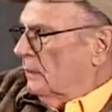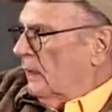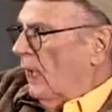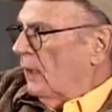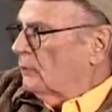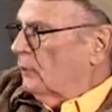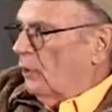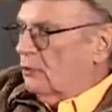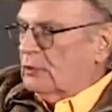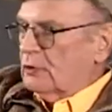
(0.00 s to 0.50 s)

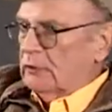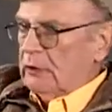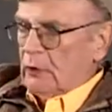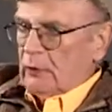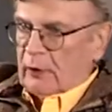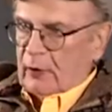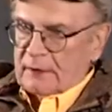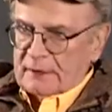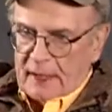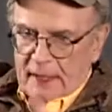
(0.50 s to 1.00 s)
I'll go
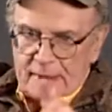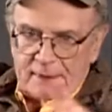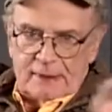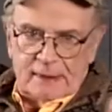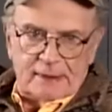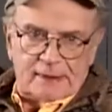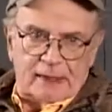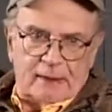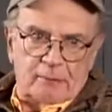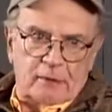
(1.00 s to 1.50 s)
slowly because I
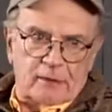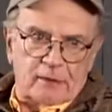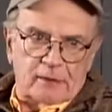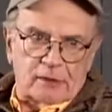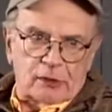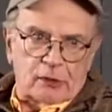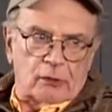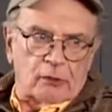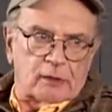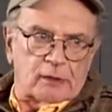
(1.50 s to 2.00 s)
see some of the
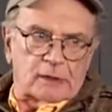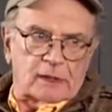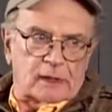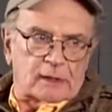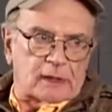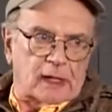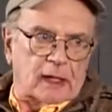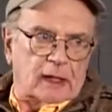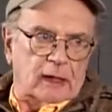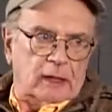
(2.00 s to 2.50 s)
students are
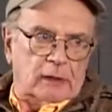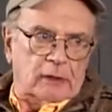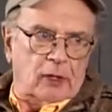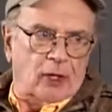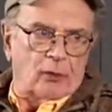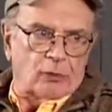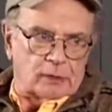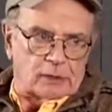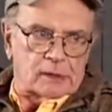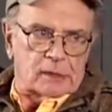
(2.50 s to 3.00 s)
taking
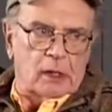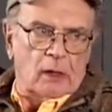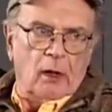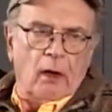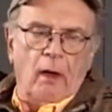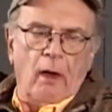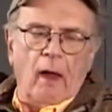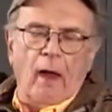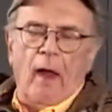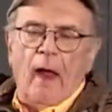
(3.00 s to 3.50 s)
notes.
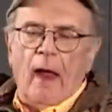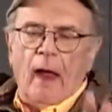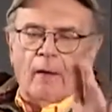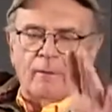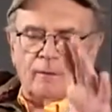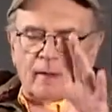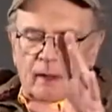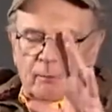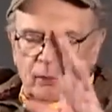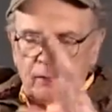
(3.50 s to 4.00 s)

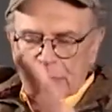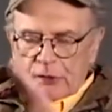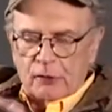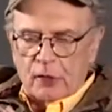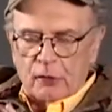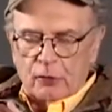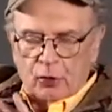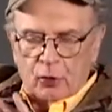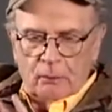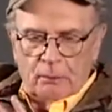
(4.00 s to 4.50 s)
It was
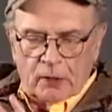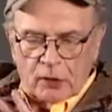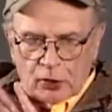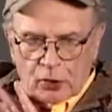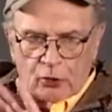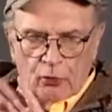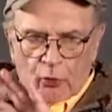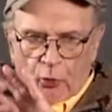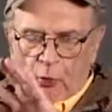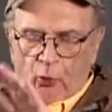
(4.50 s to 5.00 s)
too
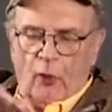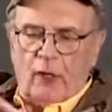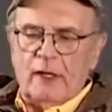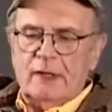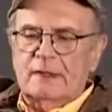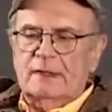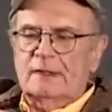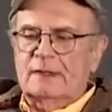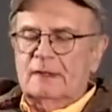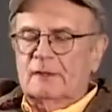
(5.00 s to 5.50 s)
much
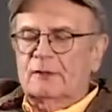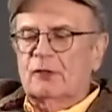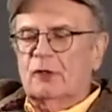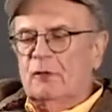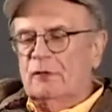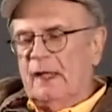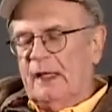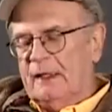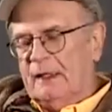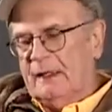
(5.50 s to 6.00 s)
noise, so
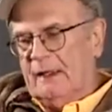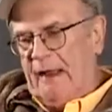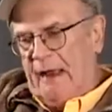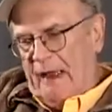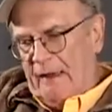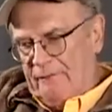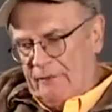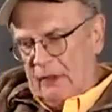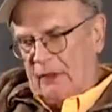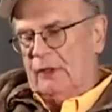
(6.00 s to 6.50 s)
they didn't
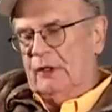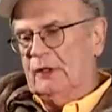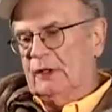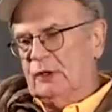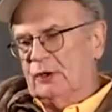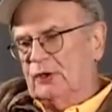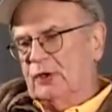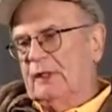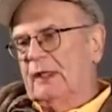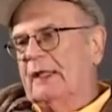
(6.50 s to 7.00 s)
have air
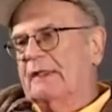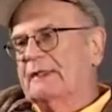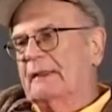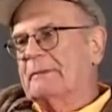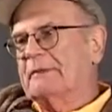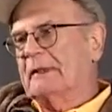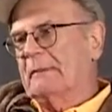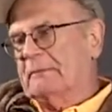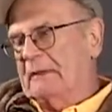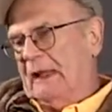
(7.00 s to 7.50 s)
conditioning
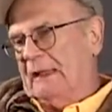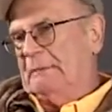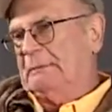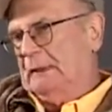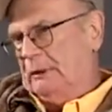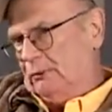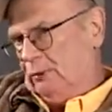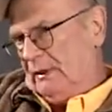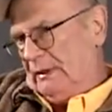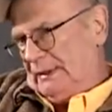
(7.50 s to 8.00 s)
except sometimes
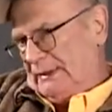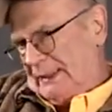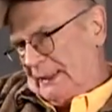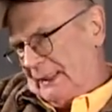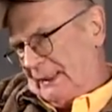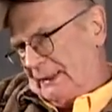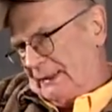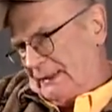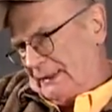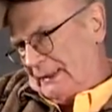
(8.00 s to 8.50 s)
between
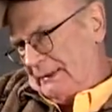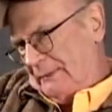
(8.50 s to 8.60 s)
scenes.